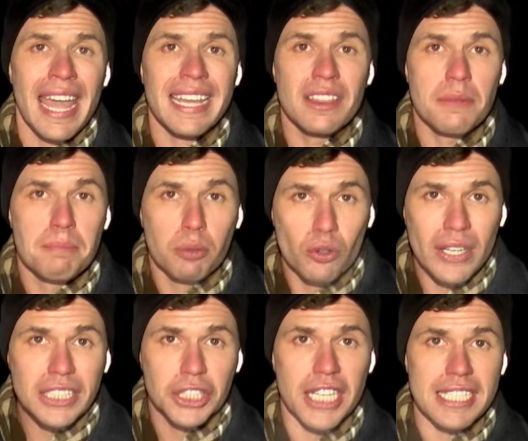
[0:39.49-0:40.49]
and the
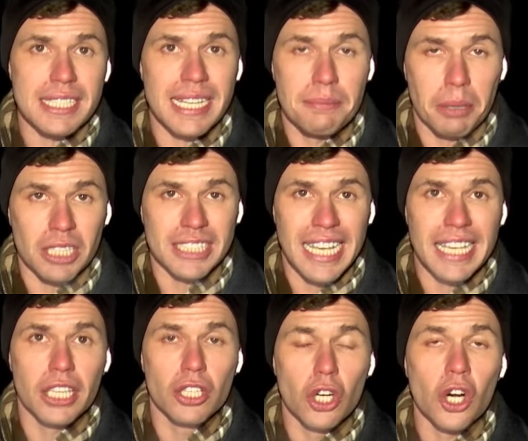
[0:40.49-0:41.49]
bridges in
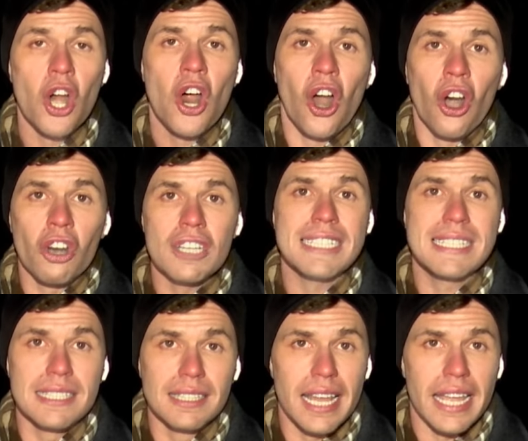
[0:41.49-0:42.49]
particular are
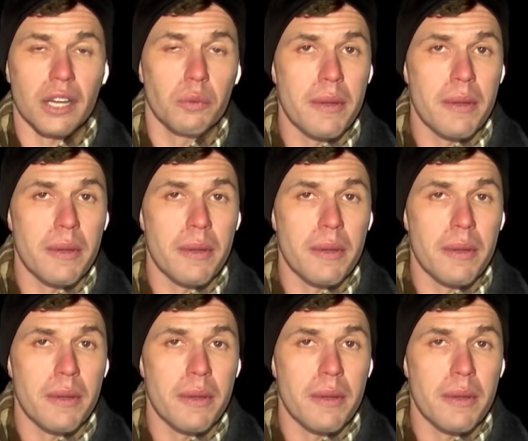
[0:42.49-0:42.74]
slick.